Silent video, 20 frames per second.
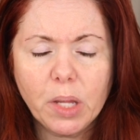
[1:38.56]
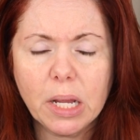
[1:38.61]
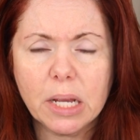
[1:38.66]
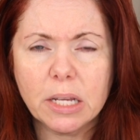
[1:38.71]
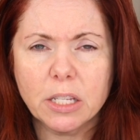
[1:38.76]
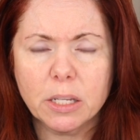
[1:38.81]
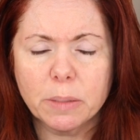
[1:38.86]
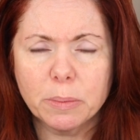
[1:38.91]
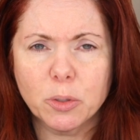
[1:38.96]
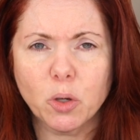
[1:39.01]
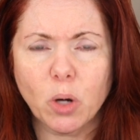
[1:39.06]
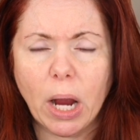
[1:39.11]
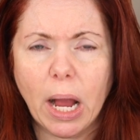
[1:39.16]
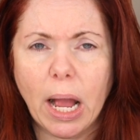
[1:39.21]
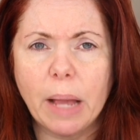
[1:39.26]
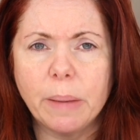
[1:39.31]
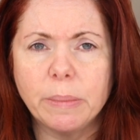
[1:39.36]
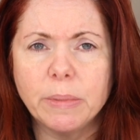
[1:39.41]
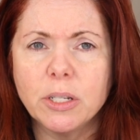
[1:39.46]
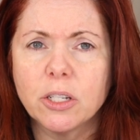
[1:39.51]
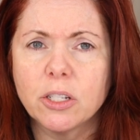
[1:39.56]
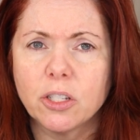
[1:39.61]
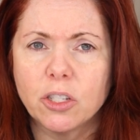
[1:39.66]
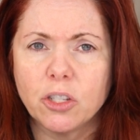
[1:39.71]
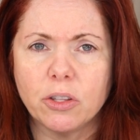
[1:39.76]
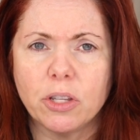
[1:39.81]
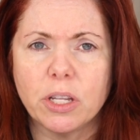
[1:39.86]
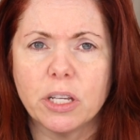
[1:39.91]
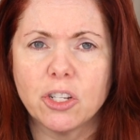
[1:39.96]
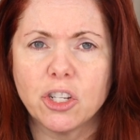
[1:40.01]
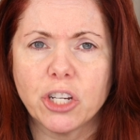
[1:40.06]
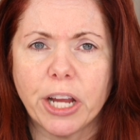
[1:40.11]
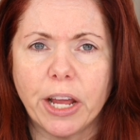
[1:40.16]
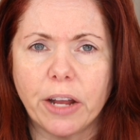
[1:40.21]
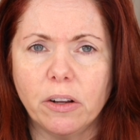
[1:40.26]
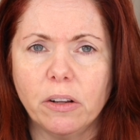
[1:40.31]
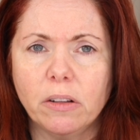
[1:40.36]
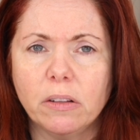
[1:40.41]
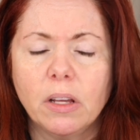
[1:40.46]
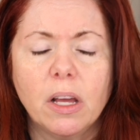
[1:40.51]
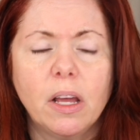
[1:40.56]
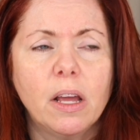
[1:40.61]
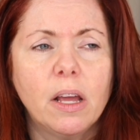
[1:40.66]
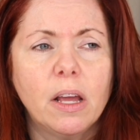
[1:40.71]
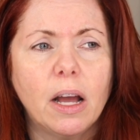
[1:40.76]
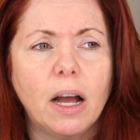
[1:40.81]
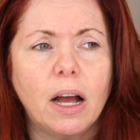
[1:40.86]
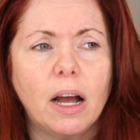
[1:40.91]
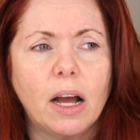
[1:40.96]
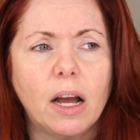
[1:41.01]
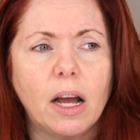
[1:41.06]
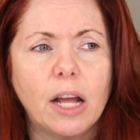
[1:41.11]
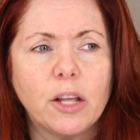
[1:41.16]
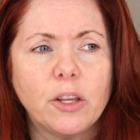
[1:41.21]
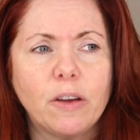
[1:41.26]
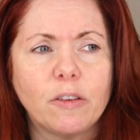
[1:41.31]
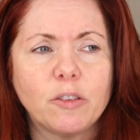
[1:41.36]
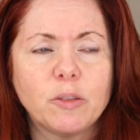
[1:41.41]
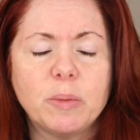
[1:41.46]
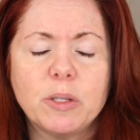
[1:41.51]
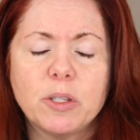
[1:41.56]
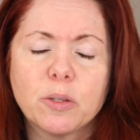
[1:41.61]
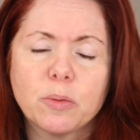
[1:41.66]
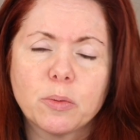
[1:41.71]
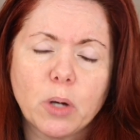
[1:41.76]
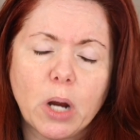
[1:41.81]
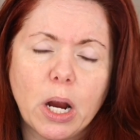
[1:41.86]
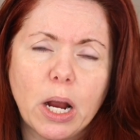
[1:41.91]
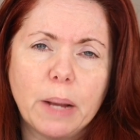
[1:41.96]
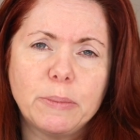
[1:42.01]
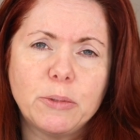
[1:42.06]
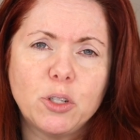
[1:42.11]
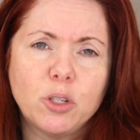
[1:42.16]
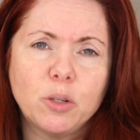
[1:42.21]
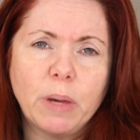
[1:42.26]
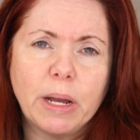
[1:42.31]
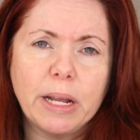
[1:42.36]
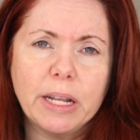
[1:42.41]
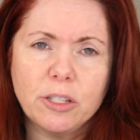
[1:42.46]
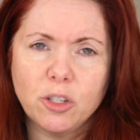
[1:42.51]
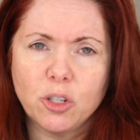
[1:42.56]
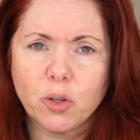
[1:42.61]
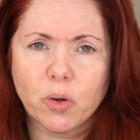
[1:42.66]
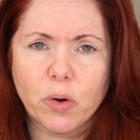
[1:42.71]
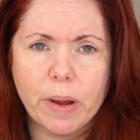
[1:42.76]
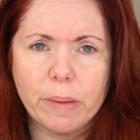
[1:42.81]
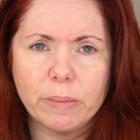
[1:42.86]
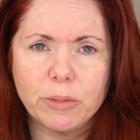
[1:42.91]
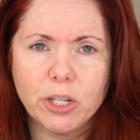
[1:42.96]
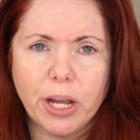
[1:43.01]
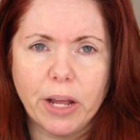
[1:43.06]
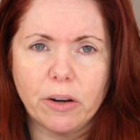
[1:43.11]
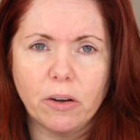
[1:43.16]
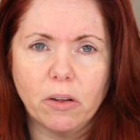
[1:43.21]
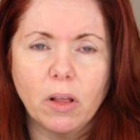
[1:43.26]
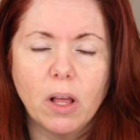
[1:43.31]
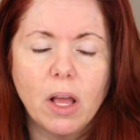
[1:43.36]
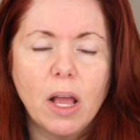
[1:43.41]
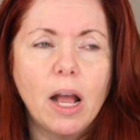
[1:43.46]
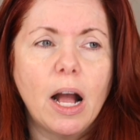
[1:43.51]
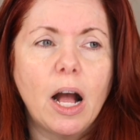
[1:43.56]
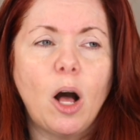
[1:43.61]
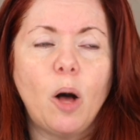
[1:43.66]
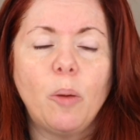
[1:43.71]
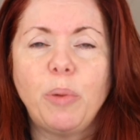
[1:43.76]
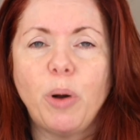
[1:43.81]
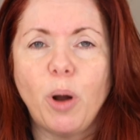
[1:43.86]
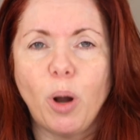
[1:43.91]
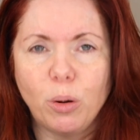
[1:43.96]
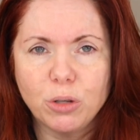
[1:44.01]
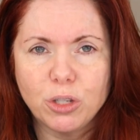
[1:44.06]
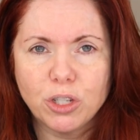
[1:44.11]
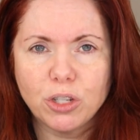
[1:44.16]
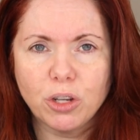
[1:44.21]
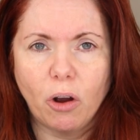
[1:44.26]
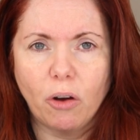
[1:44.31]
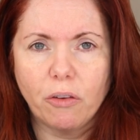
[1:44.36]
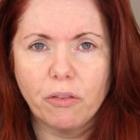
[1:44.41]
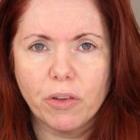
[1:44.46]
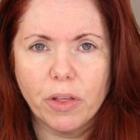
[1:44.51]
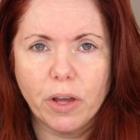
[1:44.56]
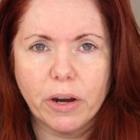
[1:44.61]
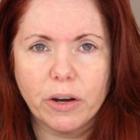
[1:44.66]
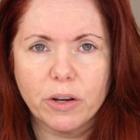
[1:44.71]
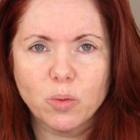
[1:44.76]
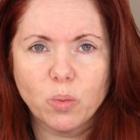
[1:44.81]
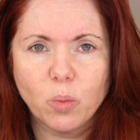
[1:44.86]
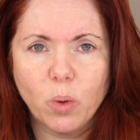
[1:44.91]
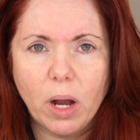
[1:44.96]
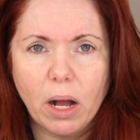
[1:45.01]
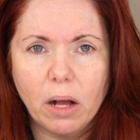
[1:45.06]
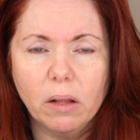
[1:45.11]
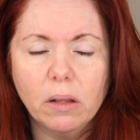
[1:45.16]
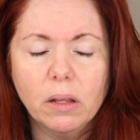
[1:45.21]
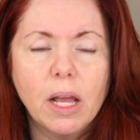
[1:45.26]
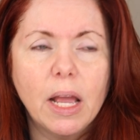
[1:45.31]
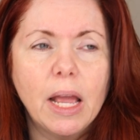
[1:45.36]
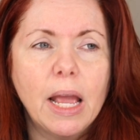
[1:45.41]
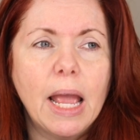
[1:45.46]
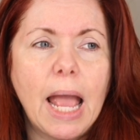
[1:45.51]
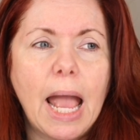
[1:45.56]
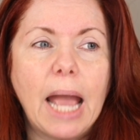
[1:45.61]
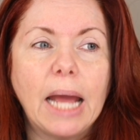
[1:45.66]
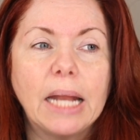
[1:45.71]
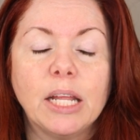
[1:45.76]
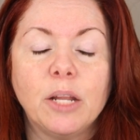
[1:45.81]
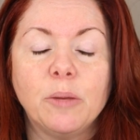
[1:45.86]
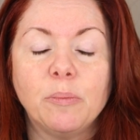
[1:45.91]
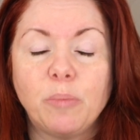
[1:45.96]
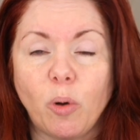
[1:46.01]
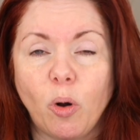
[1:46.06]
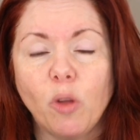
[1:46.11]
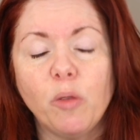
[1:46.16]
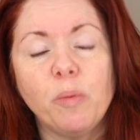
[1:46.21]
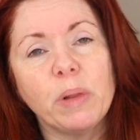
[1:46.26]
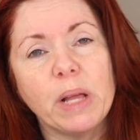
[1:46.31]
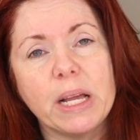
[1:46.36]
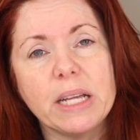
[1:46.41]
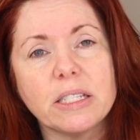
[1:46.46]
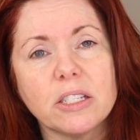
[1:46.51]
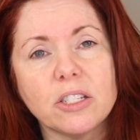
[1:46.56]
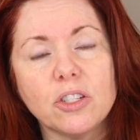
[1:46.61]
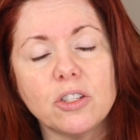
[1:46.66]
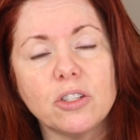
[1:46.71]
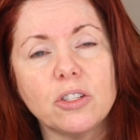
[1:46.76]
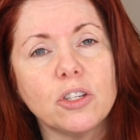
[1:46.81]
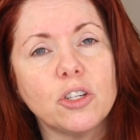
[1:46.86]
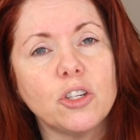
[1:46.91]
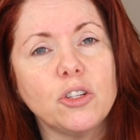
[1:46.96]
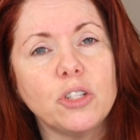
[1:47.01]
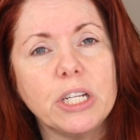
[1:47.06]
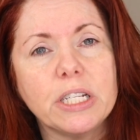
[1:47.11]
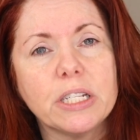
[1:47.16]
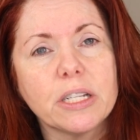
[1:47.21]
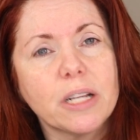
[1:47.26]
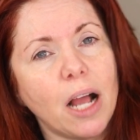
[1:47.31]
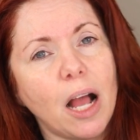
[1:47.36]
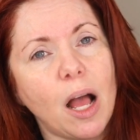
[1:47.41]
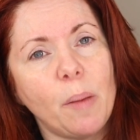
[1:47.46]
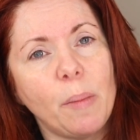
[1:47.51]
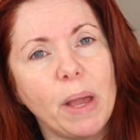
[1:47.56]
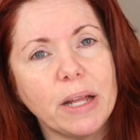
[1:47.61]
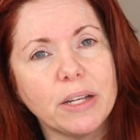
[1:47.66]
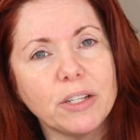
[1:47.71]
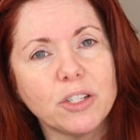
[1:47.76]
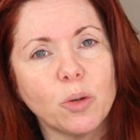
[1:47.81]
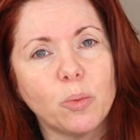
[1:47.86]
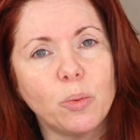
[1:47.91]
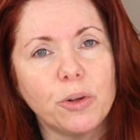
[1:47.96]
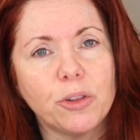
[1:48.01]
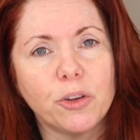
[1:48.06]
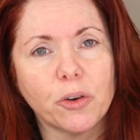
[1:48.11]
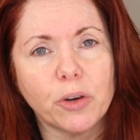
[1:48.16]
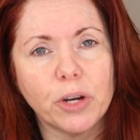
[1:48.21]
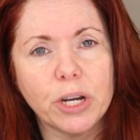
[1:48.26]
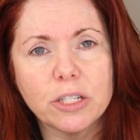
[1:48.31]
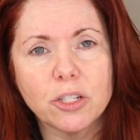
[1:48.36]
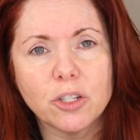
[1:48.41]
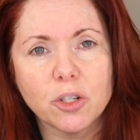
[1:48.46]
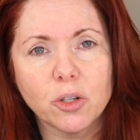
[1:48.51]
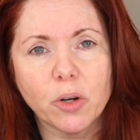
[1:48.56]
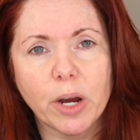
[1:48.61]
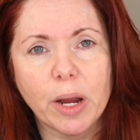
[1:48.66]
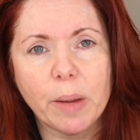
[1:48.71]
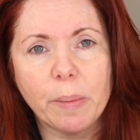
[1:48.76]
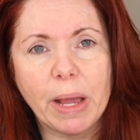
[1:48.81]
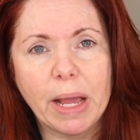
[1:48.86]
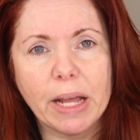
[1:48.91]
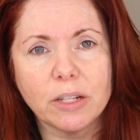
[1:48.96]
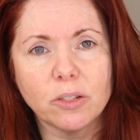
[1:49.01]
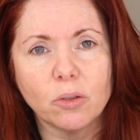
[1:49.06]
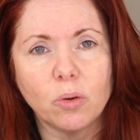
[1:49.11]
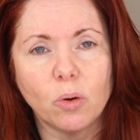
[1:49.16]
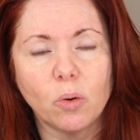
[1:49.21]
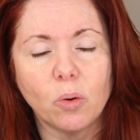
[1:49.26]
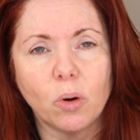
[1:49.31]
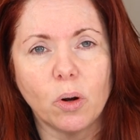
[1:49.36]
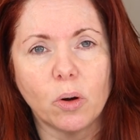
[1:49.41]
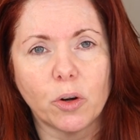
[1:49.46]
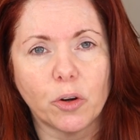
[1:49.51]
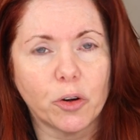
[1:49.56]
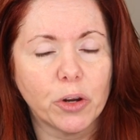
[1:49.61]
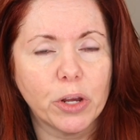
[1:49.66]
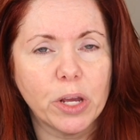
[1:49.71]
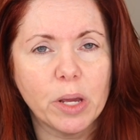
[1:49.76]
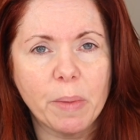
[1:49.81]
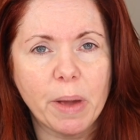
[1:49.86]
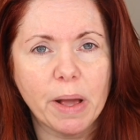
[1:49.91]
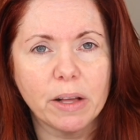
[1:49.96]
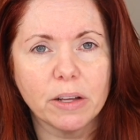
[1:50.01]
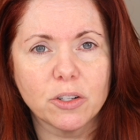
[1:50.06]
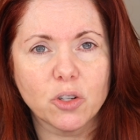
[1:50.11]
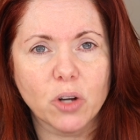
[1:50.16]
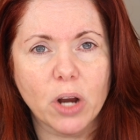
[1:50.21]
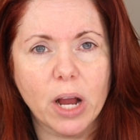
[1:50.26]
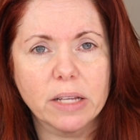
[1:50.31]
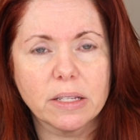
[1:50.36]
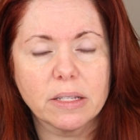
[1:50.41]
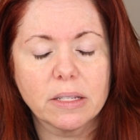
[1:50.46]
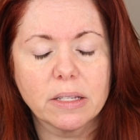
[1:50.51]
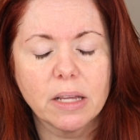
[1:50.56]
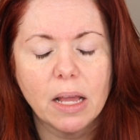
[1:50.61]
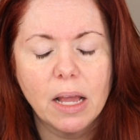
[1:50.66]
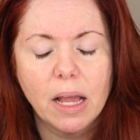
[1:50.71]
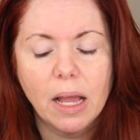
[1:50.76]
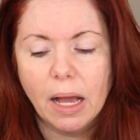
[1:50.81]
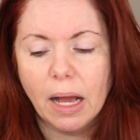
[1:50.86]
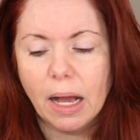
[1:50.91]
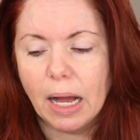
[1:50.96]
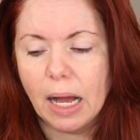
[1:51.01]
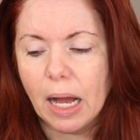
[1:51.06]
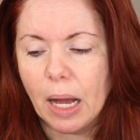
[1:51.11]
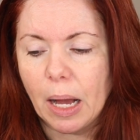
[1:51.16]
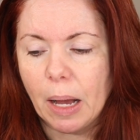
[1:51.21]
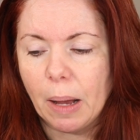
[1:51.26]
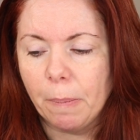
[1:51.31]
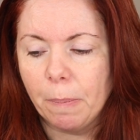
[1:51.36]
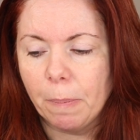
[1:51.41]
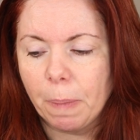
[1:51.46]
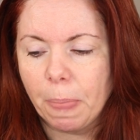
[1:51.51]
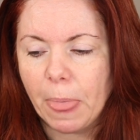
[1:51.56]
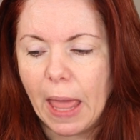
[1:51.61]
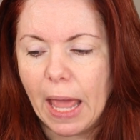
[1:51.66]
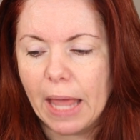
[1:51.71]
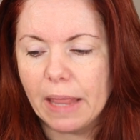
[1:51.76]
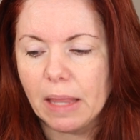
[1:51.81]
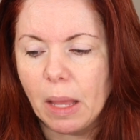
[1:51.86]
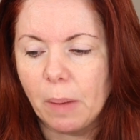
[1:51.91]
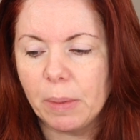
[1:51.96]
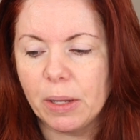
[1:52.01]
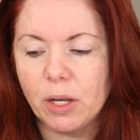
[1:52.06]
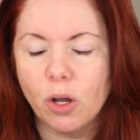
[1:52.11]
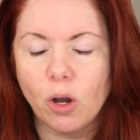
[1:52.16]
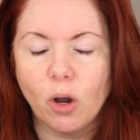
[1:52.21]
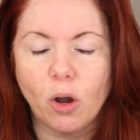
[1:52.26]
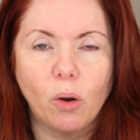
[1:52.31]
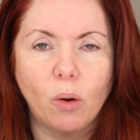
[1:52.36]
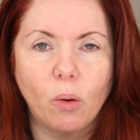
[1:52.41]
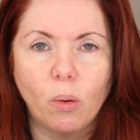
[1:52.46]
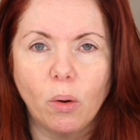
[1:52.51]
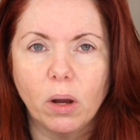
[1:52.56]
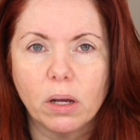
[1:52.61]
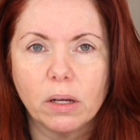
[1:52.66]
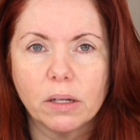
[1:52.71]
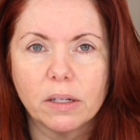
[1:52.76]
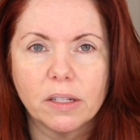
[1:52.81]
subscribed to this channel and you have to be subscribed to my Instagram channel. I'll post over there as well. And in both places, you need to comment with your Instagram handle or your email address and let me know